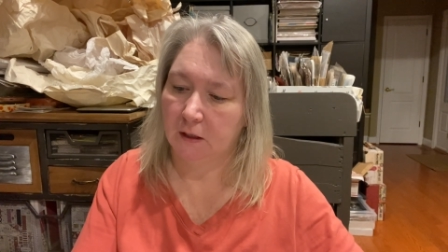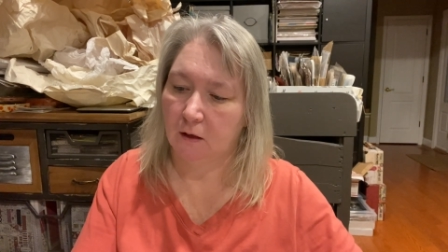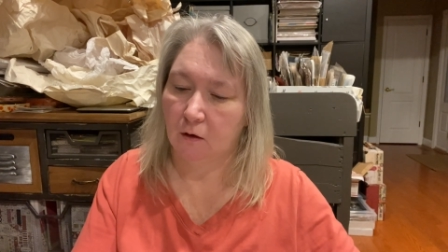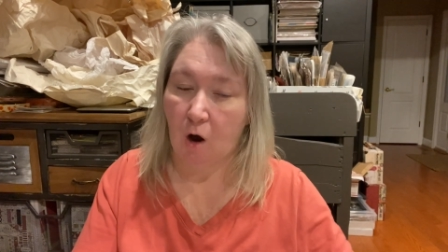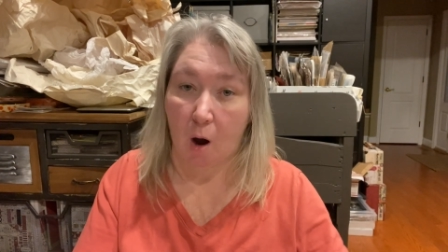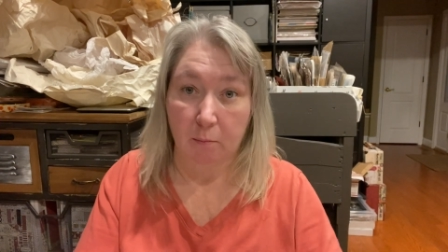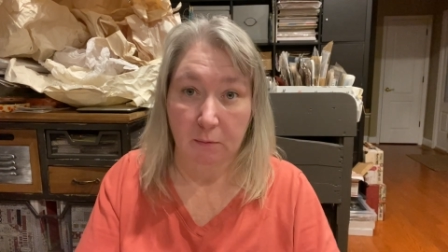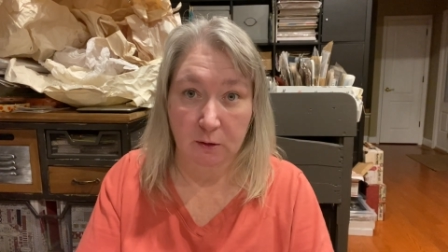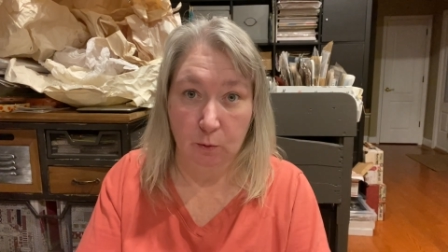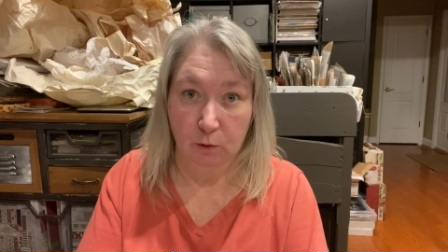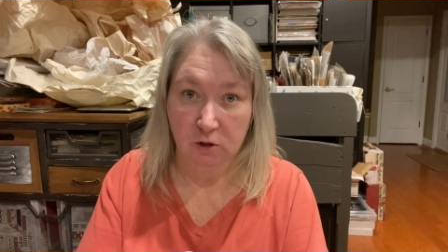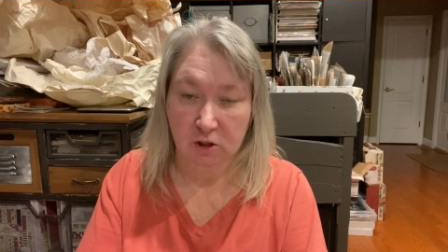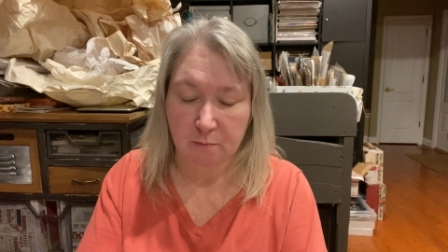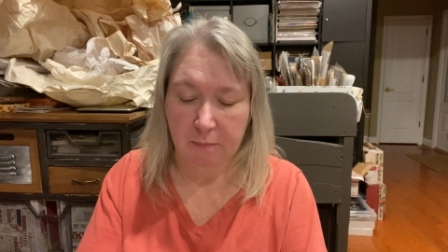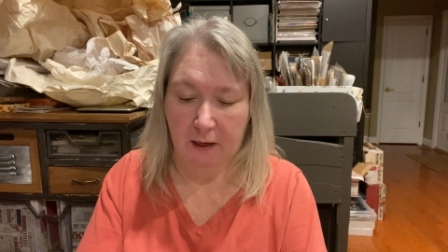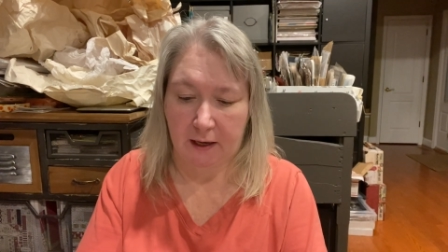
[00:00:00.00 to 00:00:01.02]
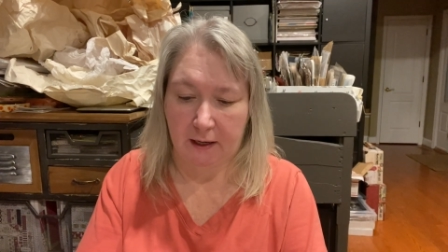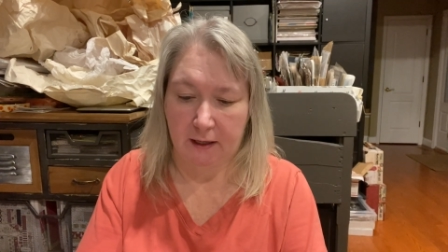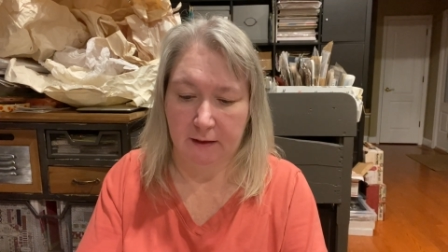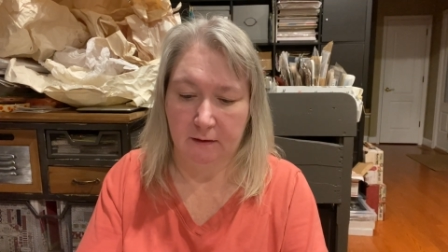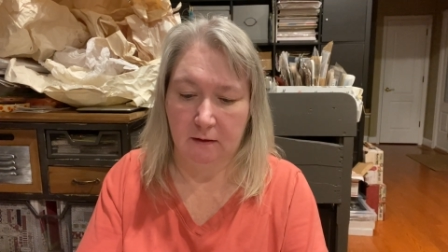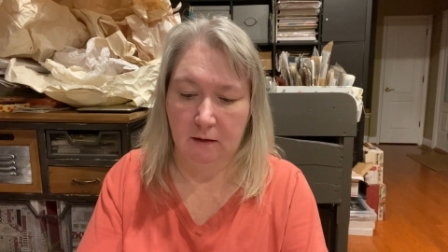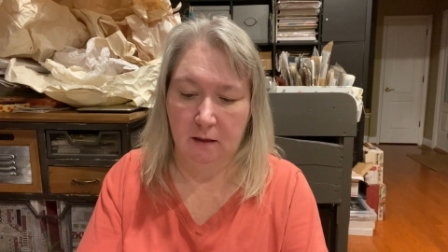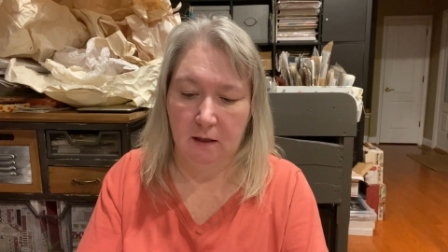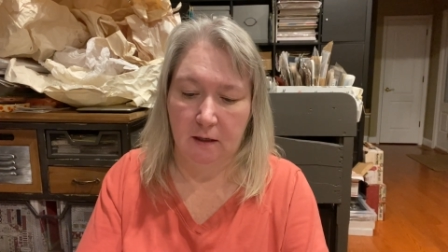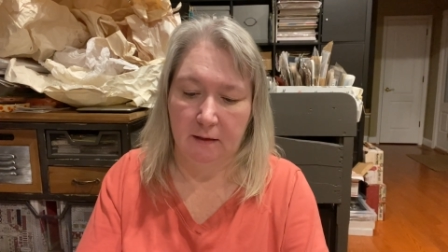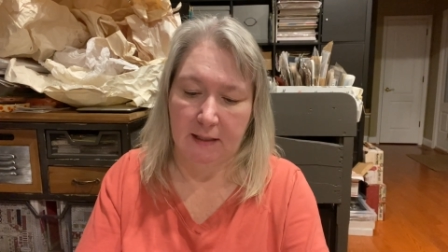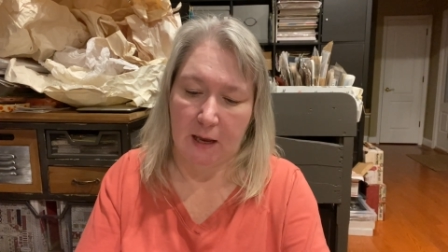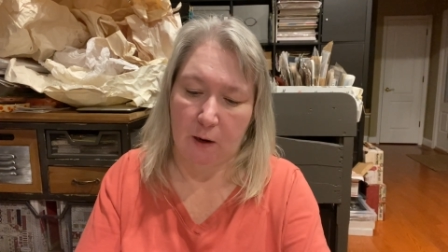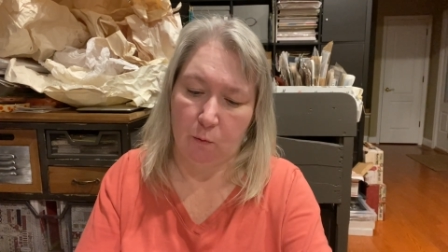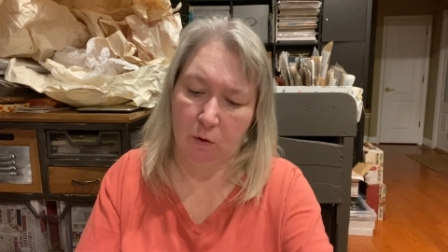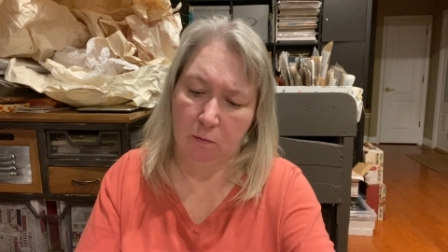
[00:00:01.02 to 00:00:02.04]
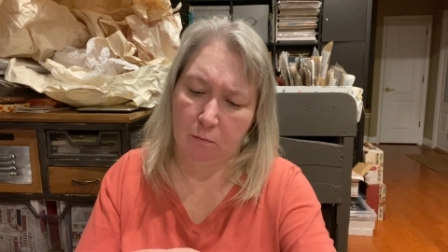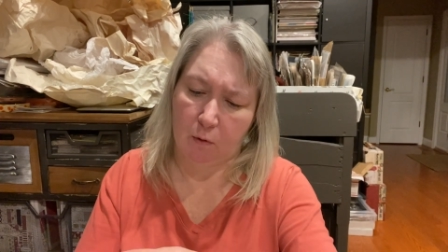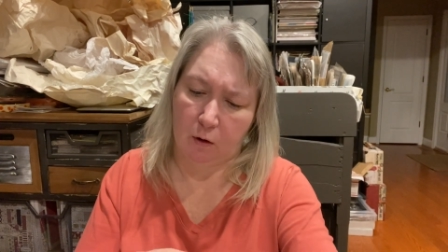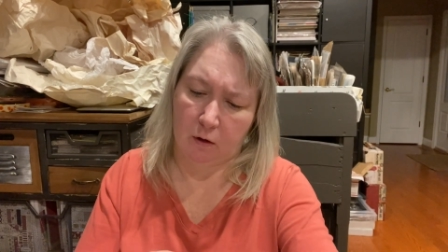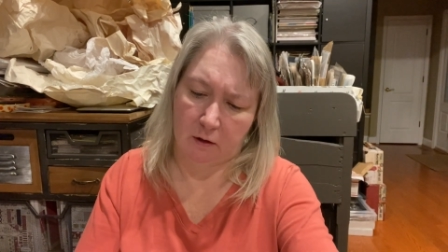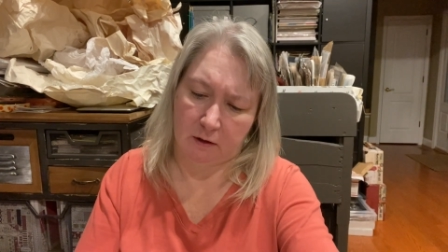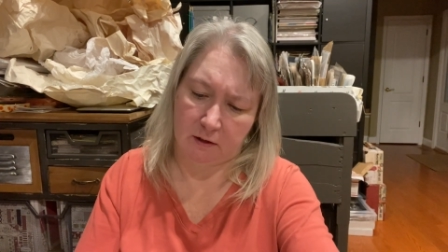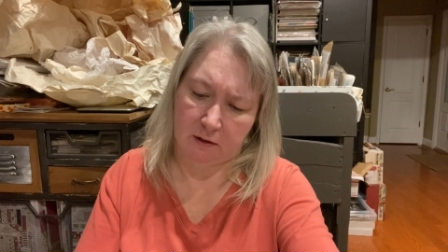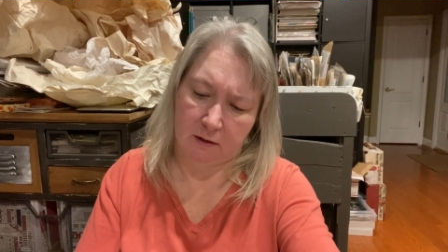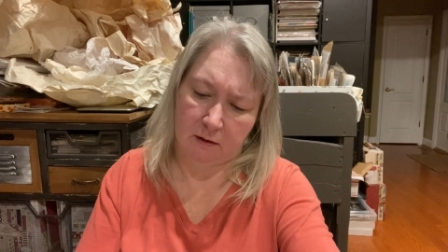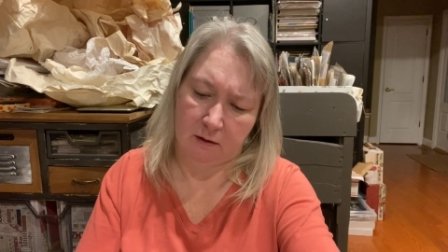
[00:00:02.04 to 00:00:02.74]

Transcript: Commodore Japan, they were marked